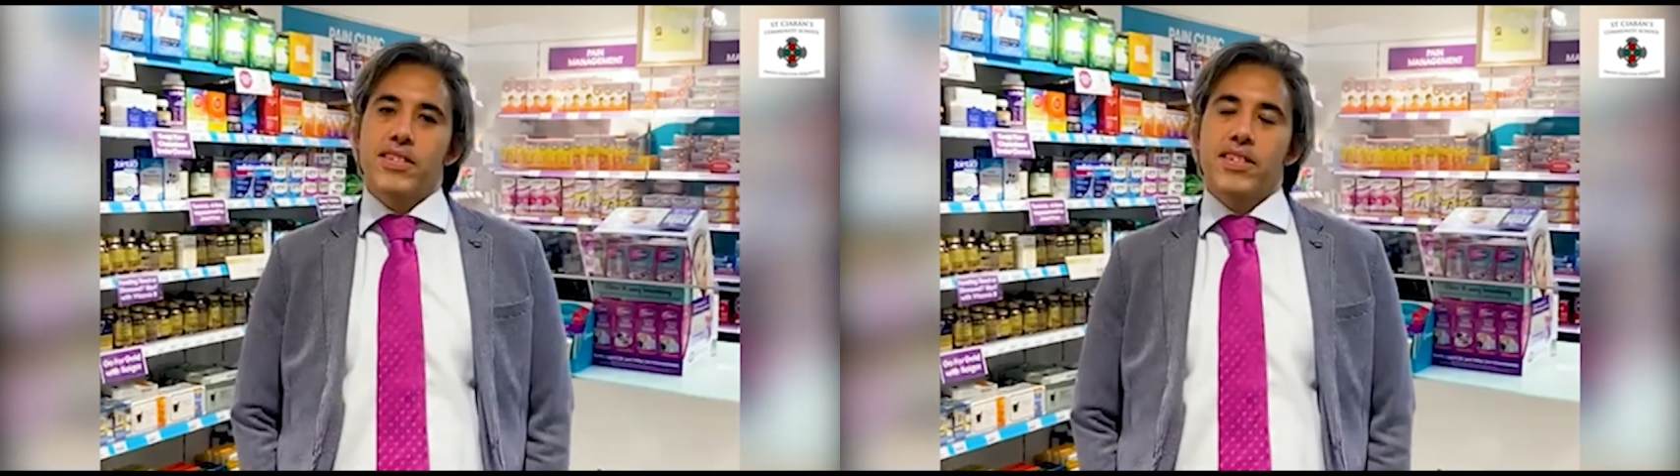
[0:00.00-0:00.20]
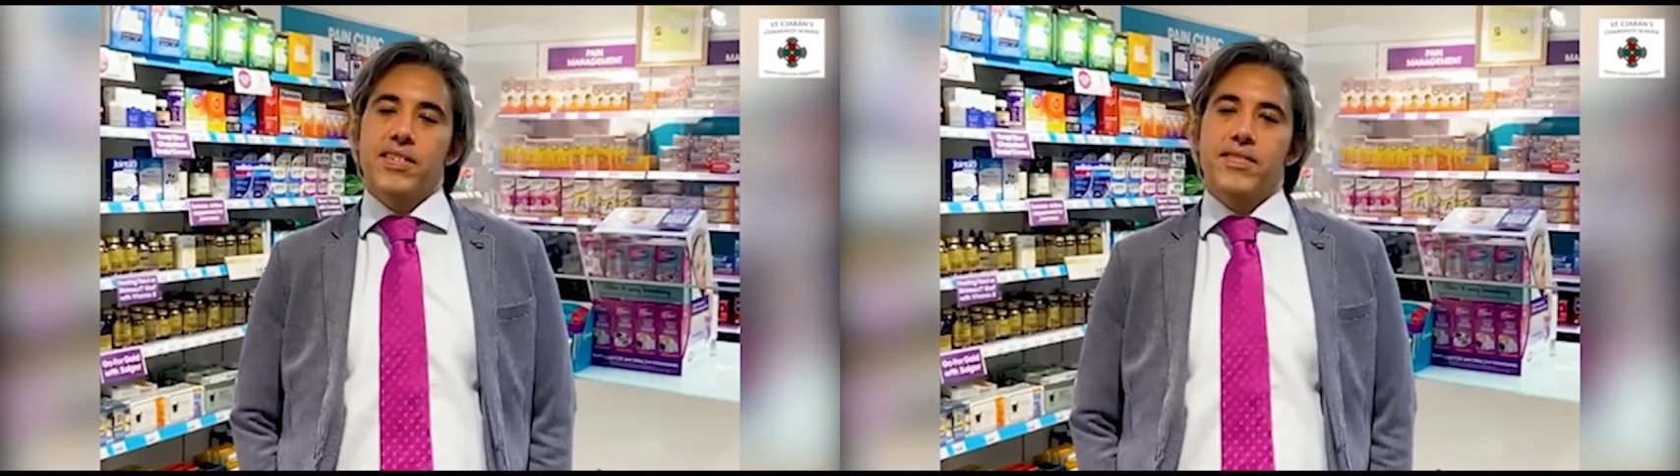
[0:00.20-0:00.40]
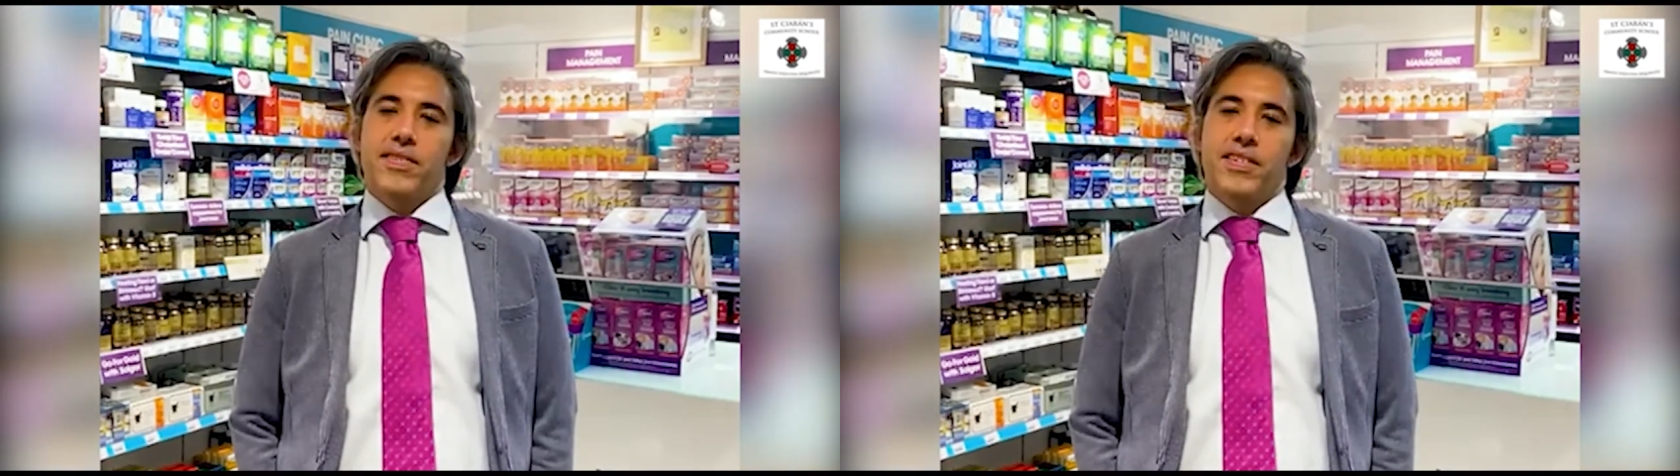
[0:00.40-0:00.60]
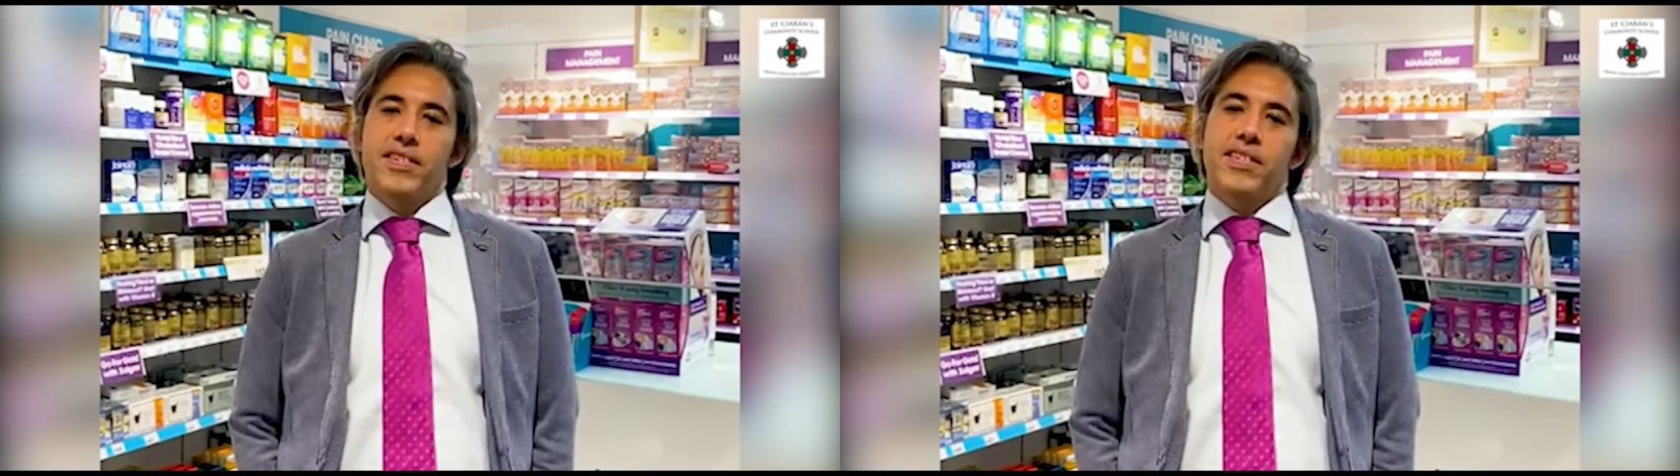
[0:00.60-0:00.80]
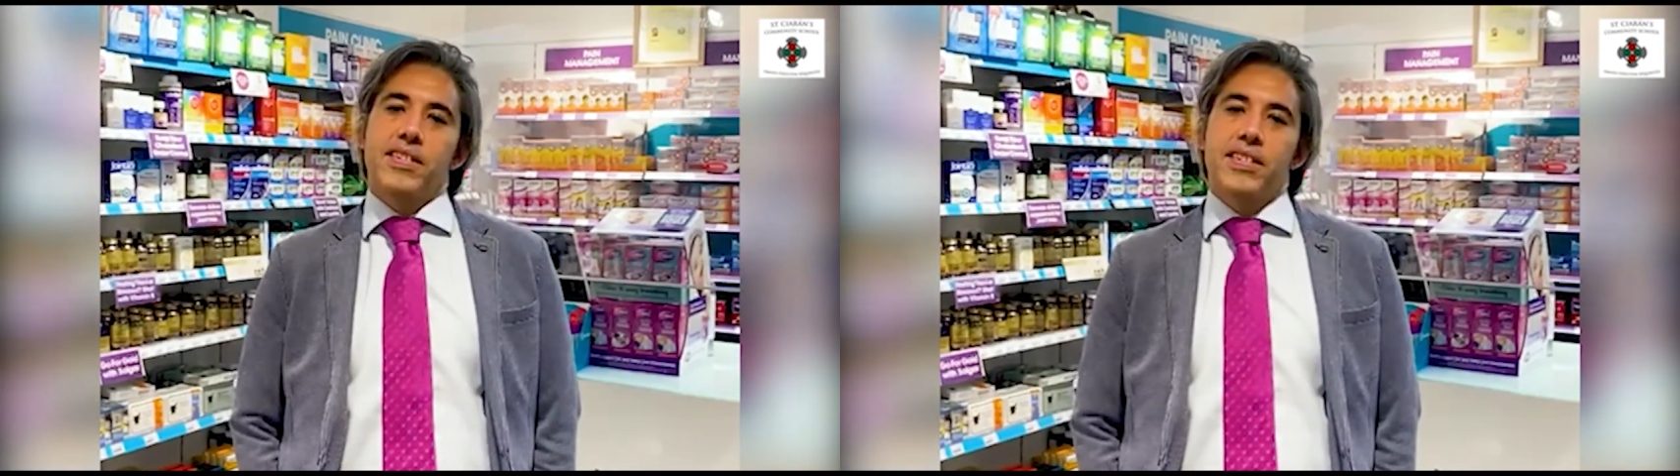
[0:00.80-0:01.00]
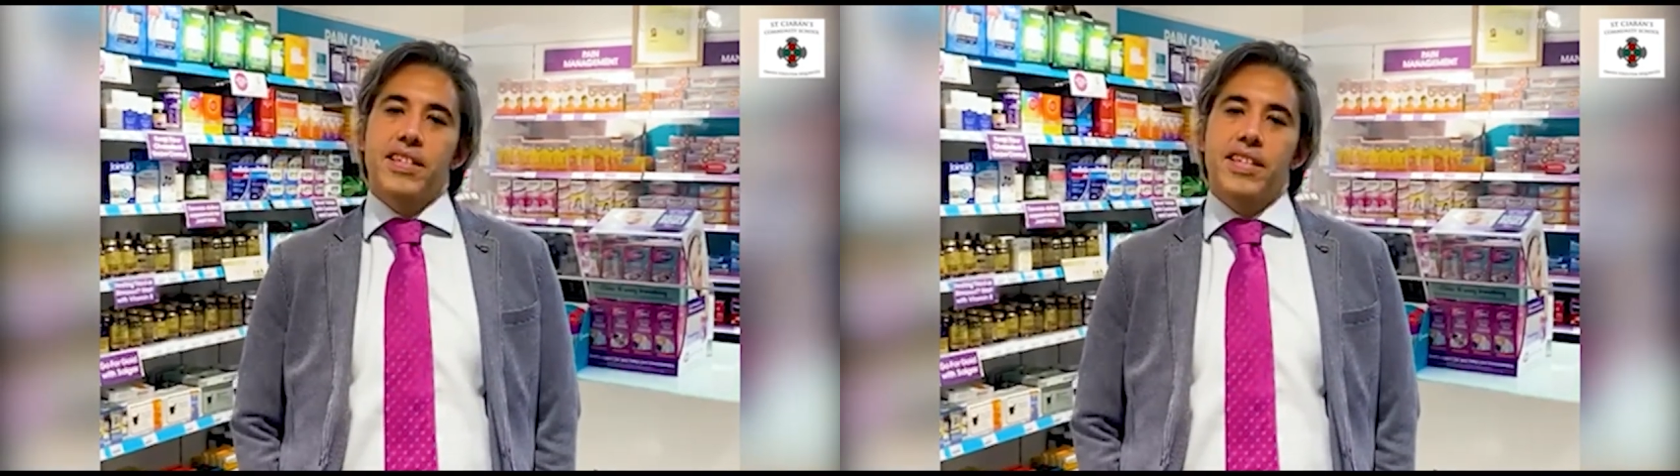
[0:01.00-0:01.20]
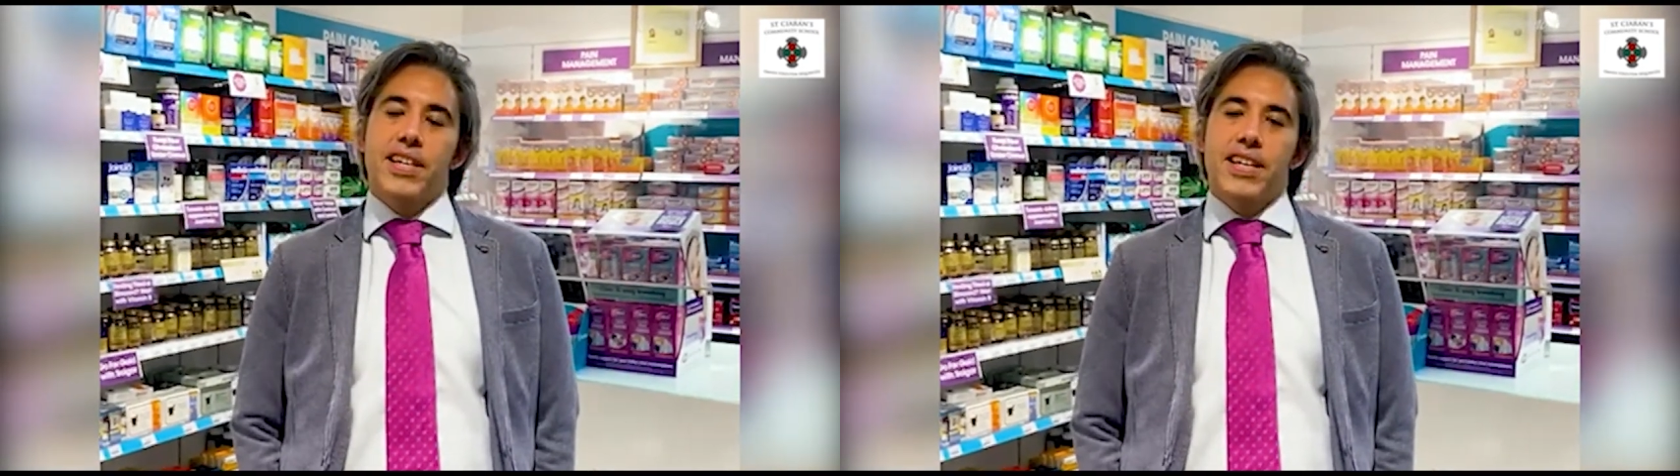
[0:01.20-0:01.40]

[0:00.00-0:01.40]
University